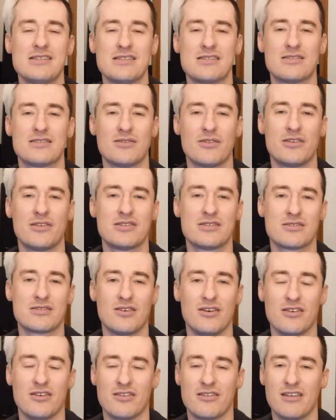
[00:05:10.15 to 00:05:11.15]
So this
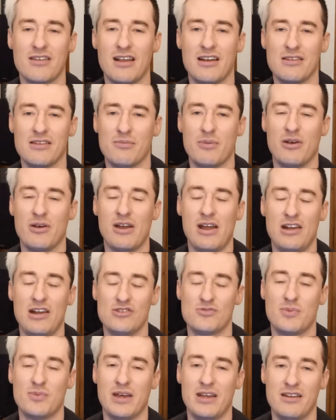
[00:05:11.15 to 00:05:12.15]
causes
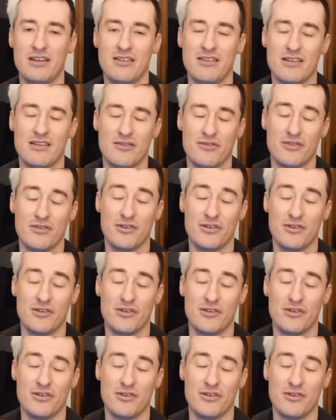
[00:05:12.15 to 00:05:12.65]
hellish pain and stuff.